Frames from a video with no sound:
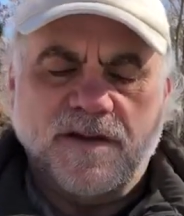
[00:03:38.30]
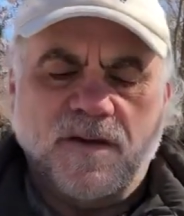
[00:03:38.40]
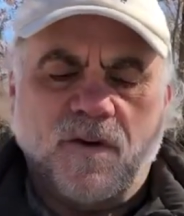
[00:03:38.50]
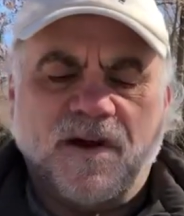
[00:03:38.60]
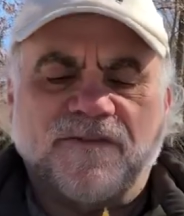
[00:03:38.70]

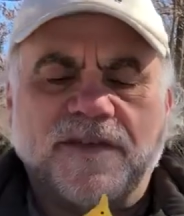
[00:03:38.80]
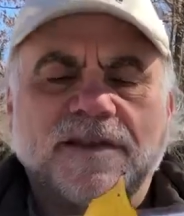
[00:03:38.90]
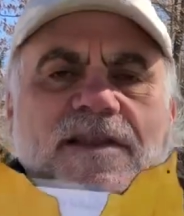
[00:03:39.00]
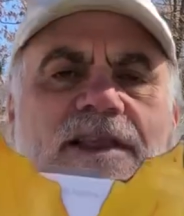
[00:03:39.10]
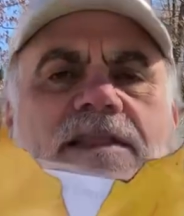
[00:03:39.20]

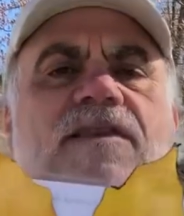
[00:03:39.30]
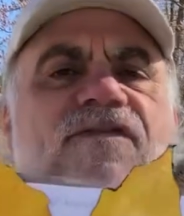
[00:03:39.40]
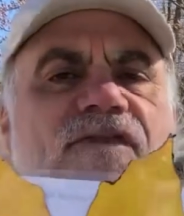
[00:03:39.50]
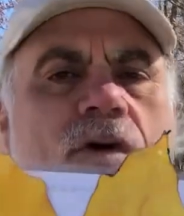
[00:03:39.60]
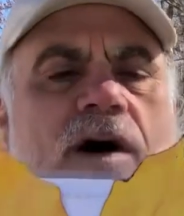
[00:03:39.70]
often in the
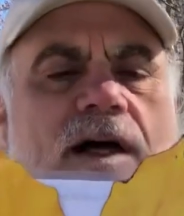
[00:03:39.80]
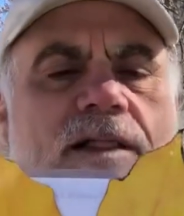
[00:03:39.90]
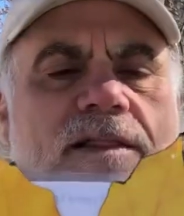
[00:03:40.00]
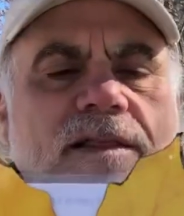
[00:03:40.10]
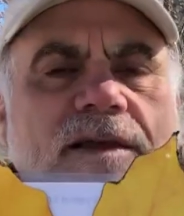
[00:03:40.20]
fall
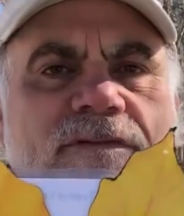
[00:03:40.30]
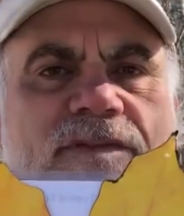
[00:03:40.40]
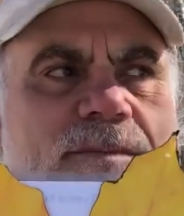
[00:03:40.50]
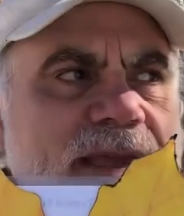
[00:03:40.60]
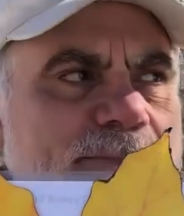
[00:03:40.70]
of
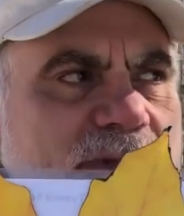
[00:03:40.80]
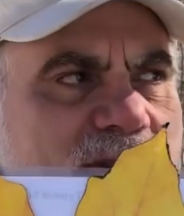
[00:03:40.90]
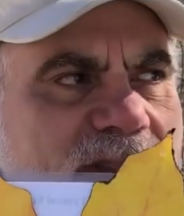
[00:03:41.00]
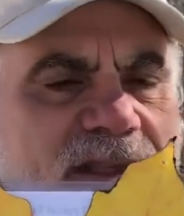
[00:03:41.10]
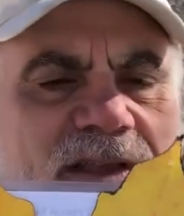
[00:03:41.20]

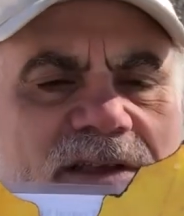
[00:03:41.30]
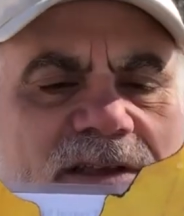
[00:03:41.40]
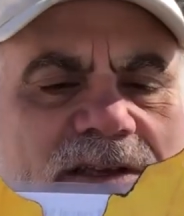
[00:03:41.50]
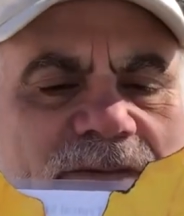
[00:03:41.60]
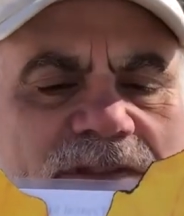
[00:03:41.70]

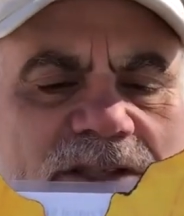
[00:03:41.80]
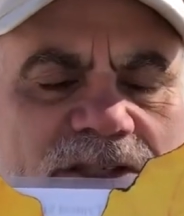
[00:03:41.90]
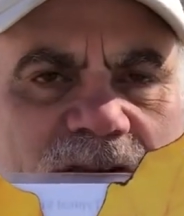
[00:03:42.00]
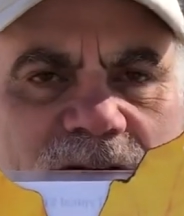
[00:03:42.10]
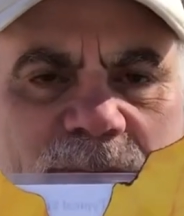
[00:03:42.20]
the
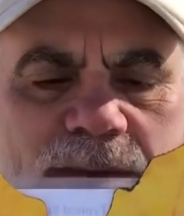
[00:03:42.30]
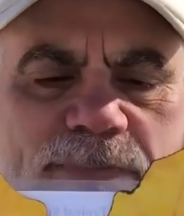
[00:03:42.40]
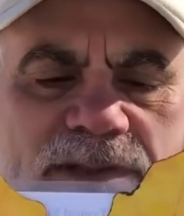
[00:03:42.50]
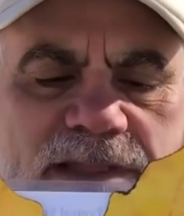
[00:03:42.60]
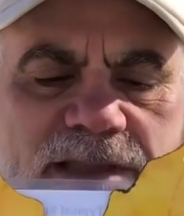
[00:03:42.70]
sugar
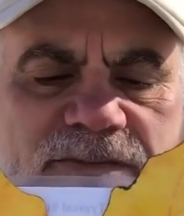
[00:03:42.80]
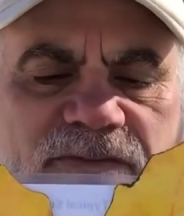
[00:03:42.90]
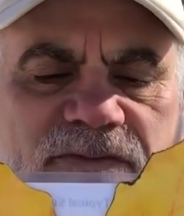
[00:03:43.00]
maple leaf.